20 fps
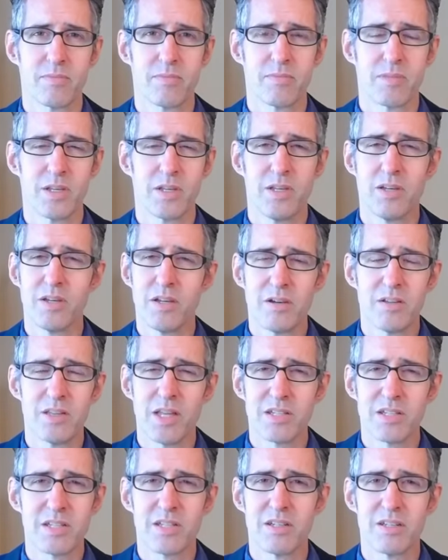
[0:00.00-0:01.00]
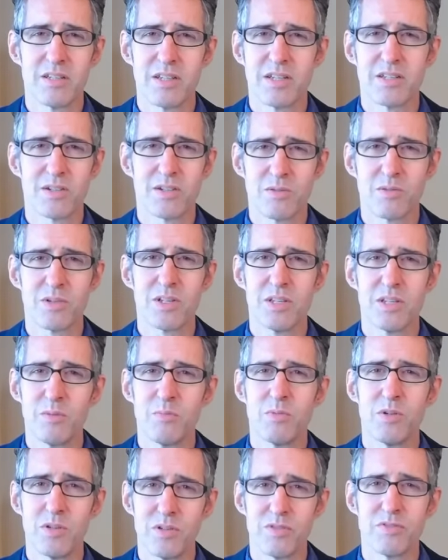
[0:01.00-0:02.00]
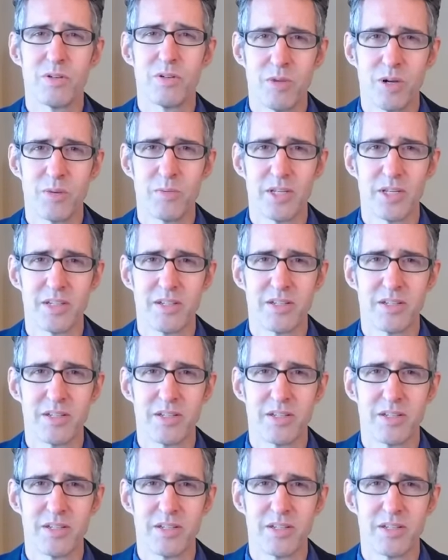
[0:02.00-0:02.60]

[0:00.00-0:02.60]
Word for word: You know, that's a, that's a really beautiful moment.